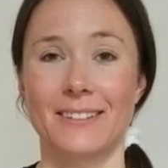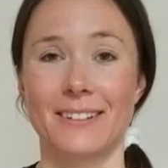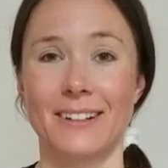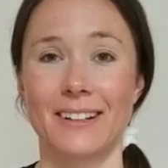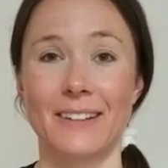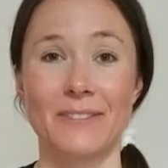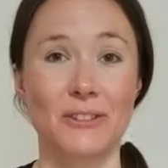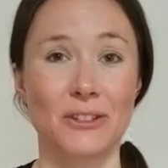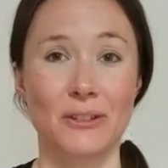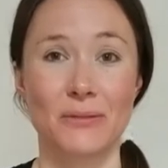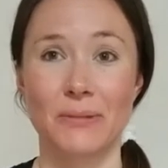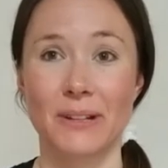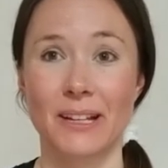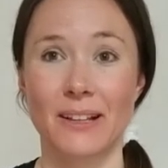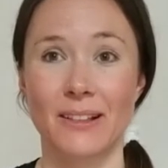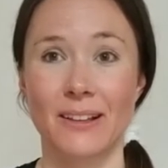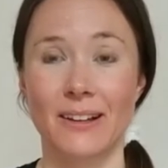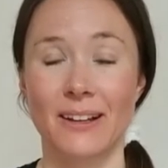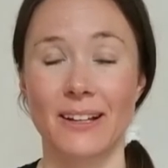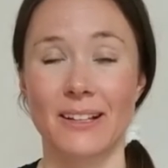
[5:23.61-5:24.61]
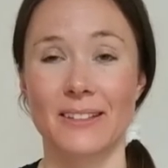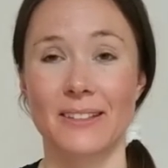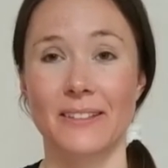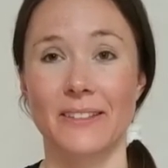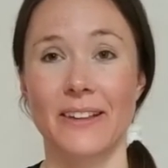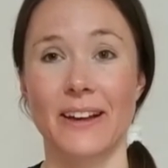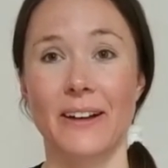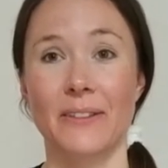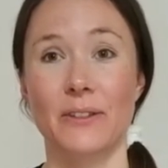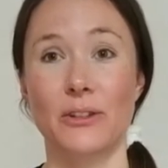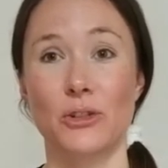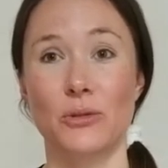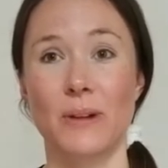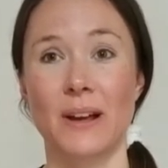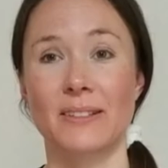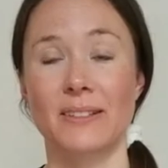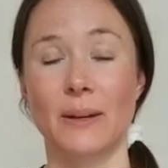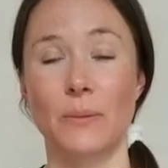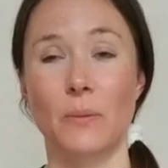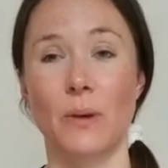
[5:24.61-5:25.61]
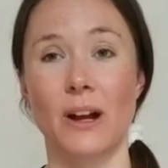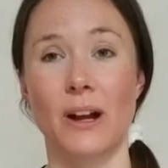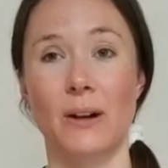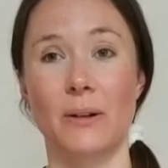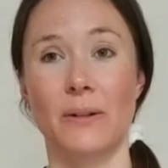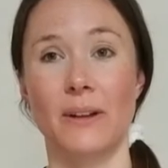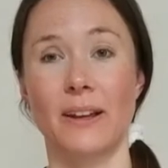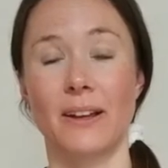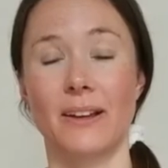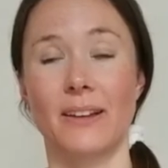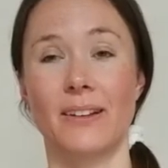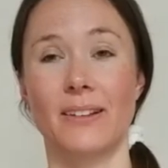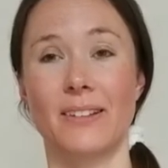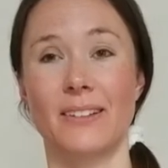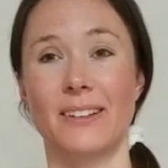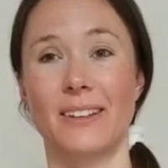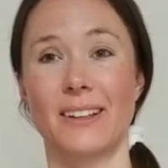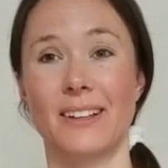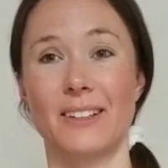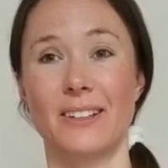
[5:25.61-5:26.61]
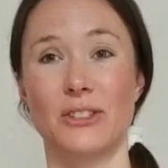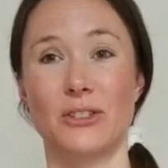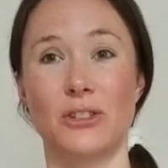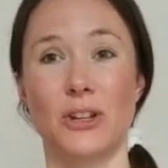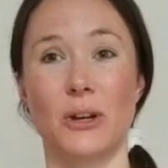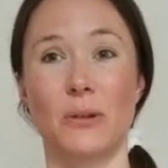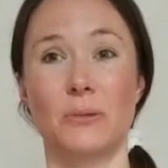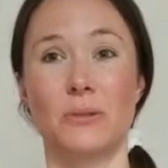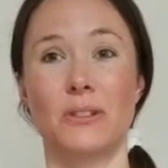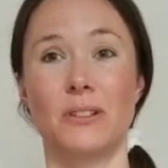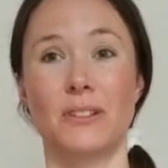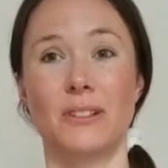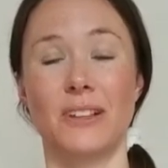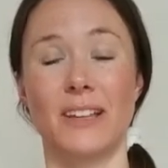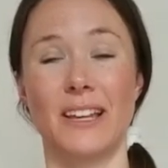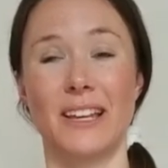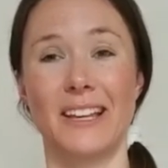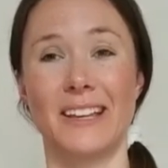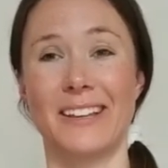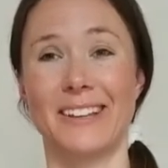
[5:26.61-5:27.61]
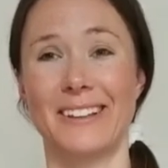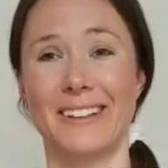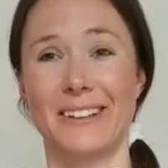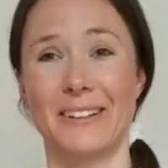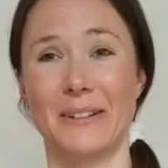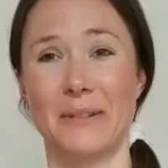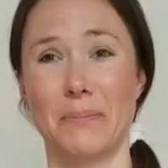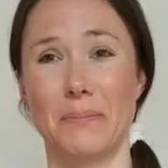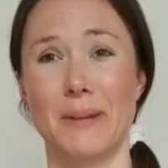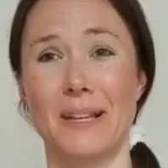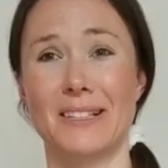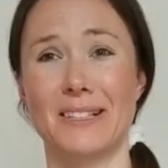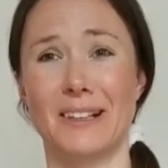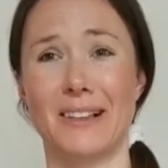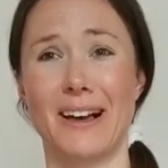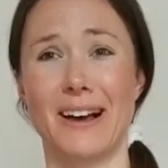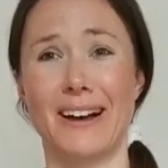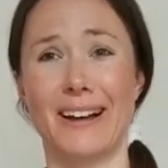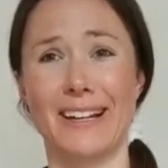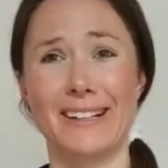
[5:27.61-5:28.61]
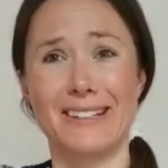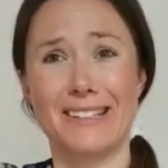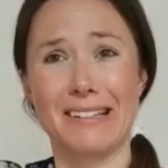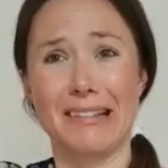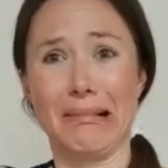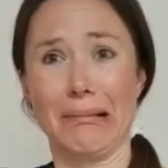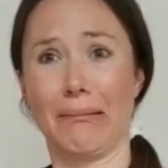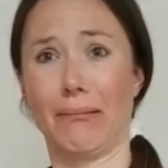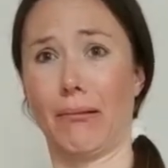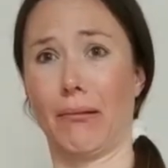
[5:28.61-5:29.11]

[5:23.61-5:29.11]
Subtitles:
And I've just realised that the dress I'm wearing is totally misaligned.